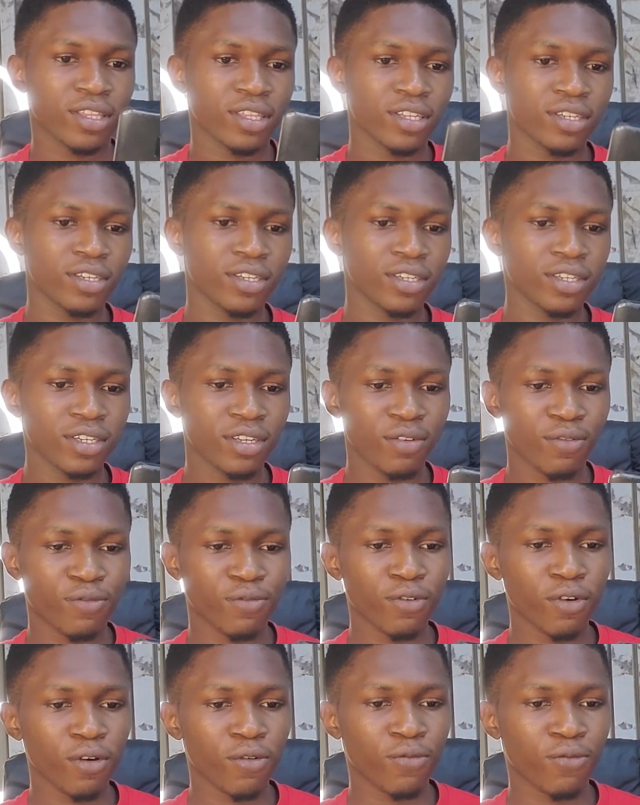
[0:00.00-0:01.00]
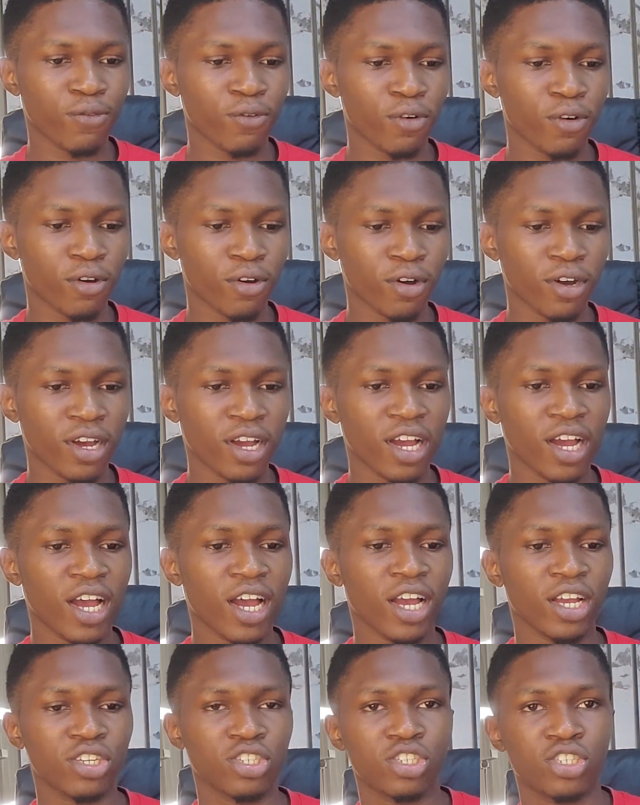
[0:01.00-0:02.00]
344
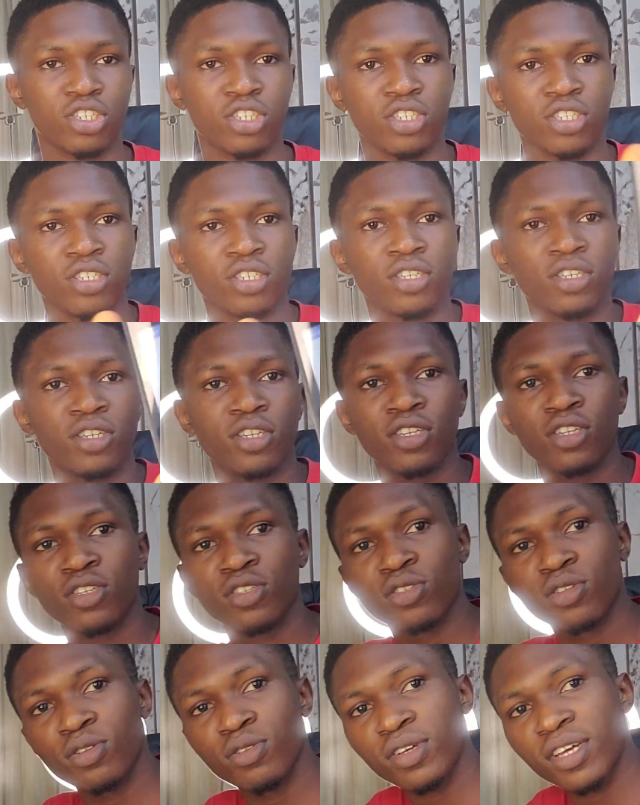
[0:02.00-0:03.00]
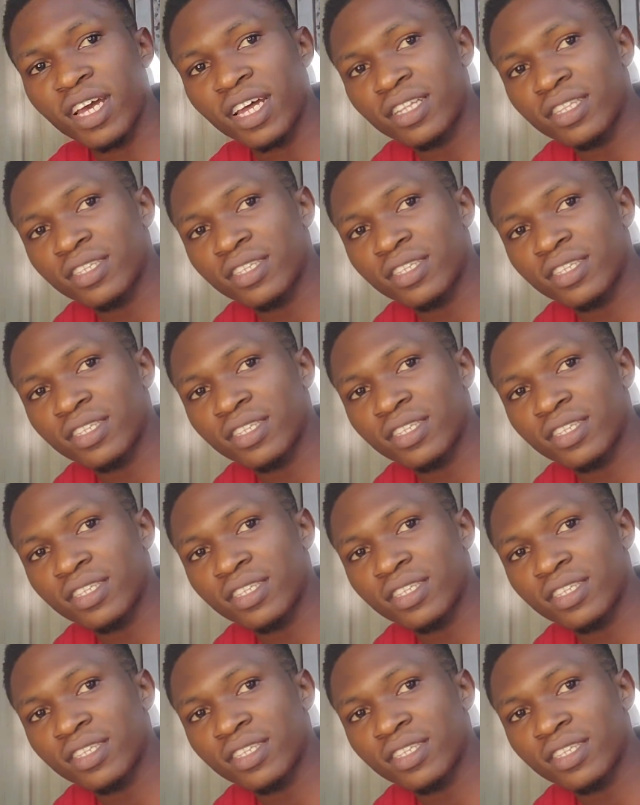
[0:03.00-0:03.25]
hash. So look at